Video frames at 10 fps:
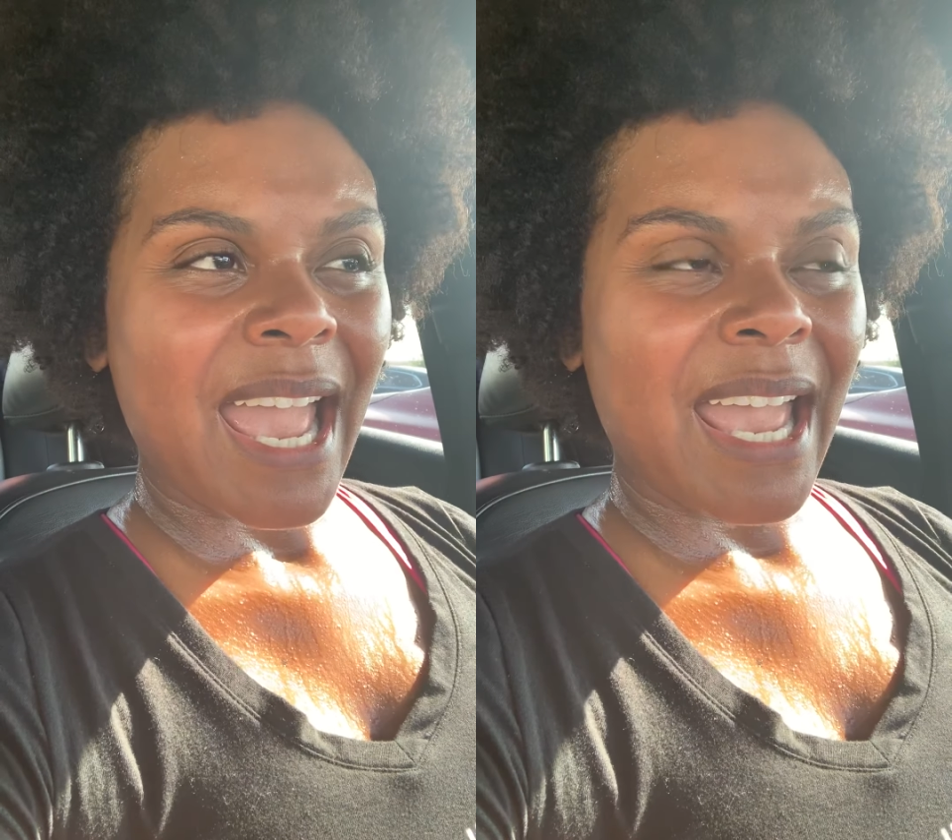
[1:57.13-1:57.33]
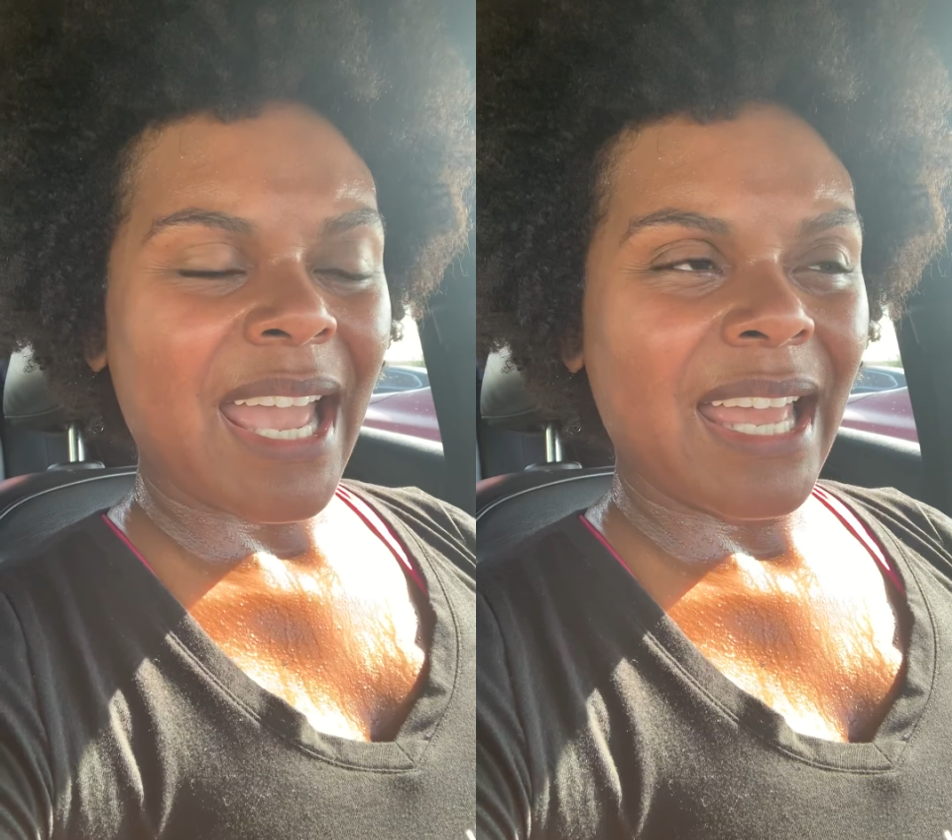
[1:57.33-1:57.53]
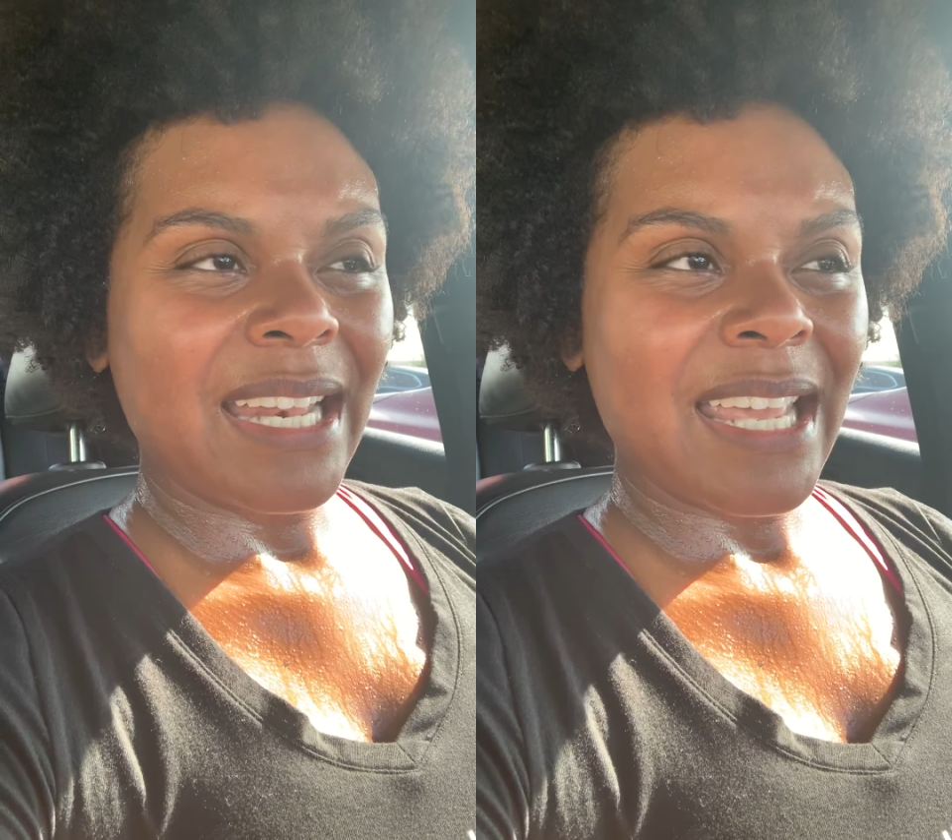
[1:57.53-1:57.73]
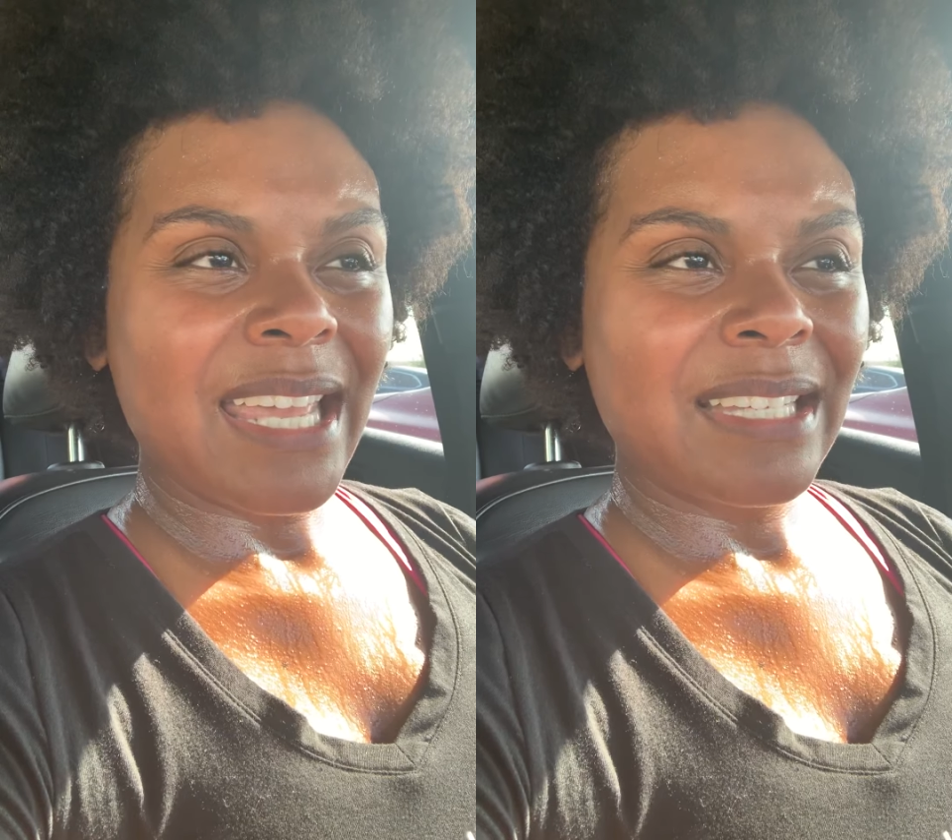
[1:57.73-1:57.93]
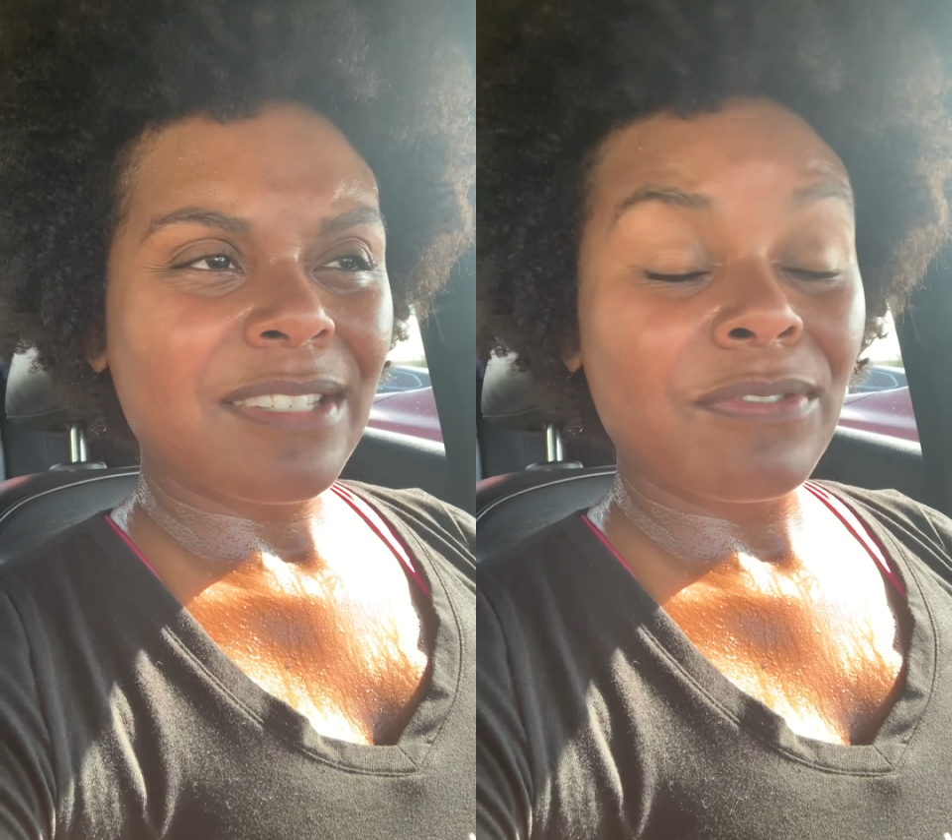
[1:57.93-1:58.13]
and
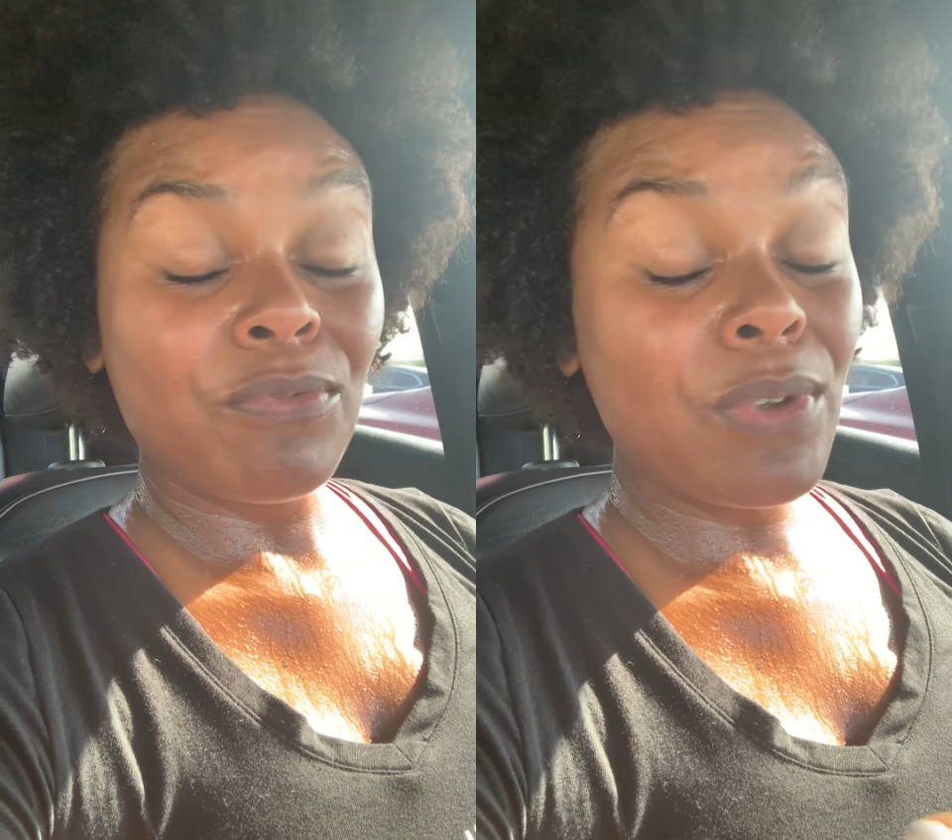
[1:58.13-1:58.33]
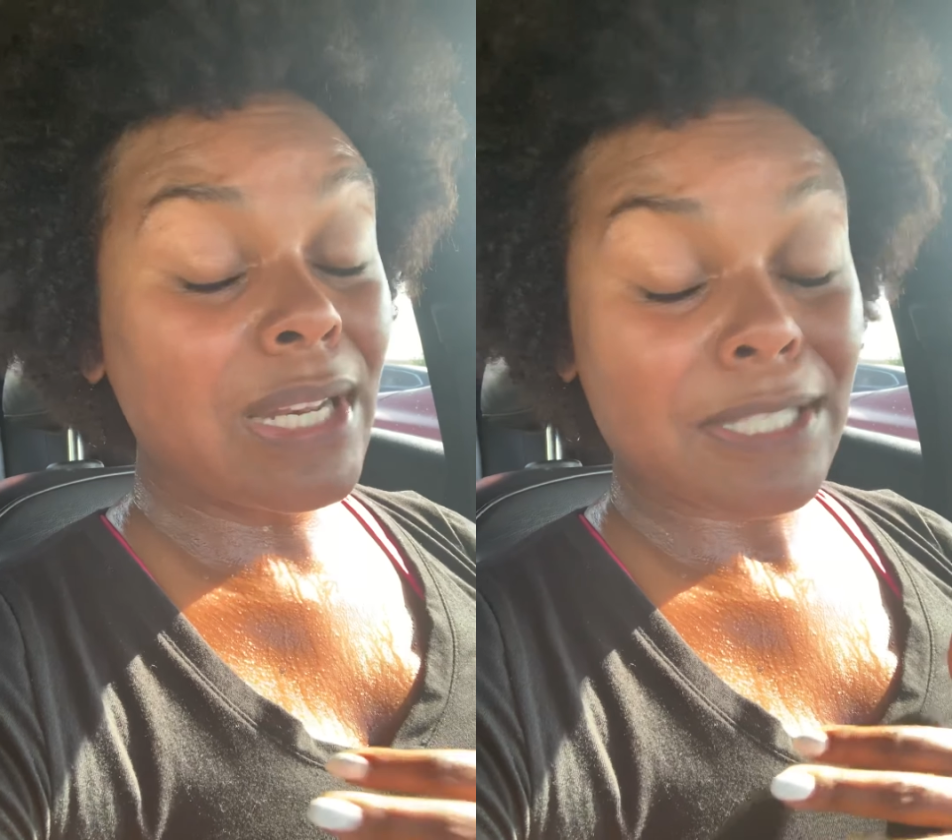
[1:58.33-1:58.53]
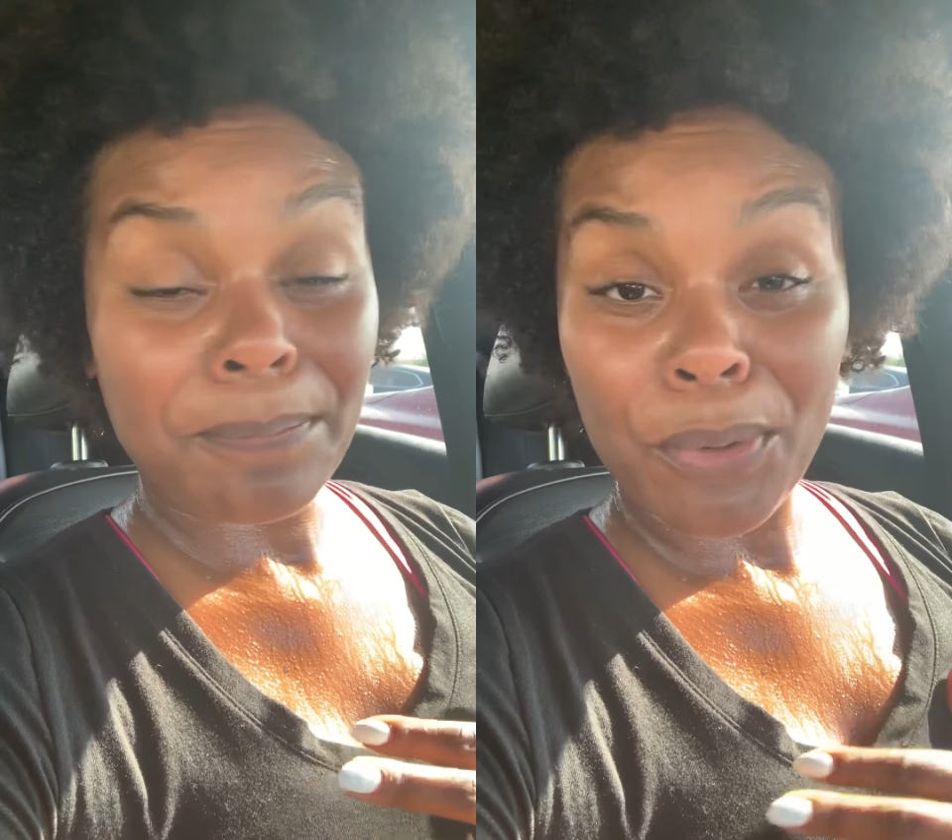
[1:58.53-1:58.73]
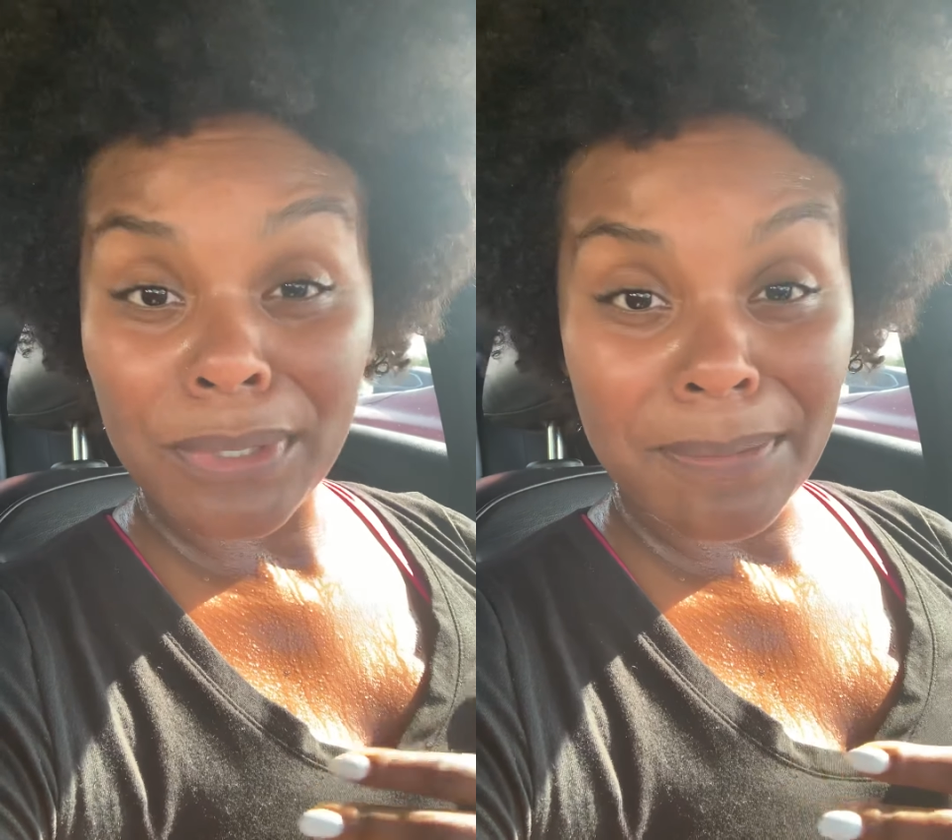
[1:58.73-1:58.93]
it's really spoke